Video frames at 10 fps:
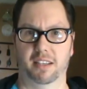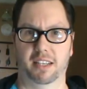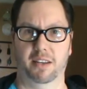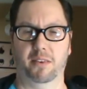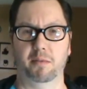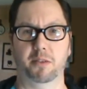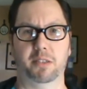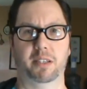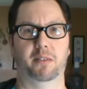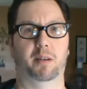If I'm
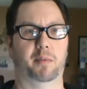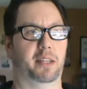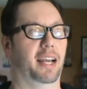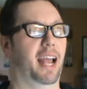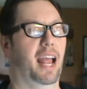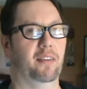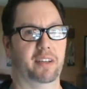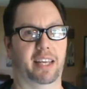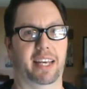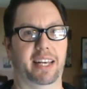Lieutenant Ripley, I have a
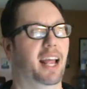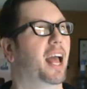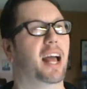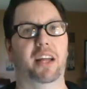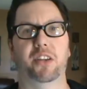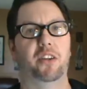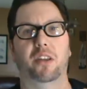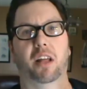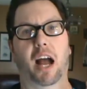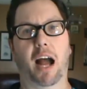kid,
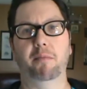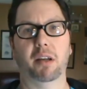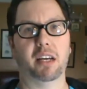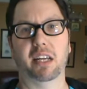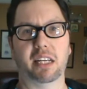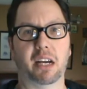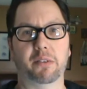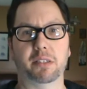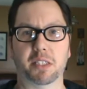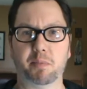I'm not gonna go
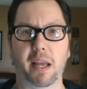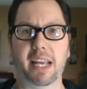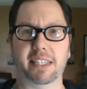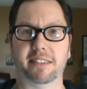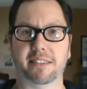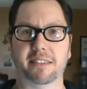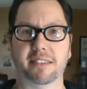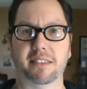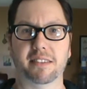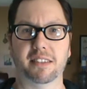into space.
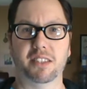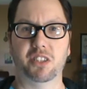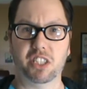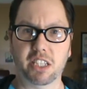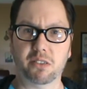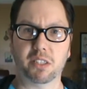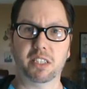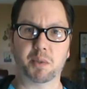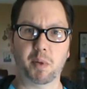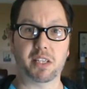She goes into
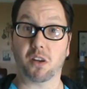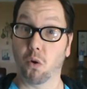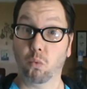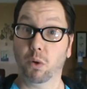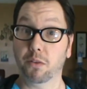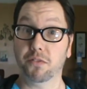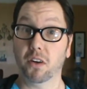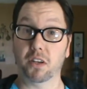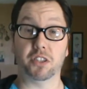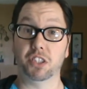space real
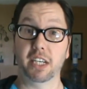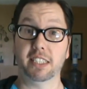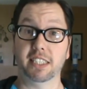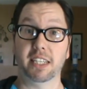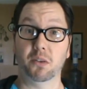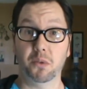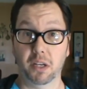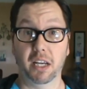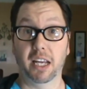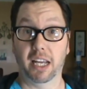far. She has to go,
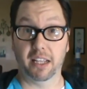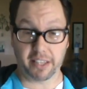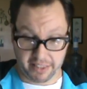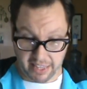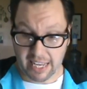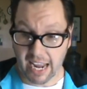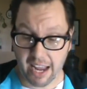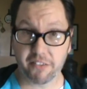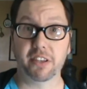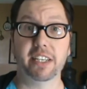they
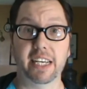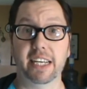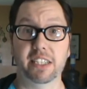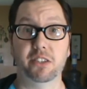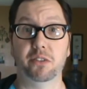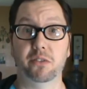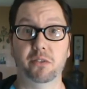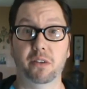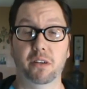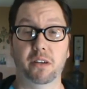have to get into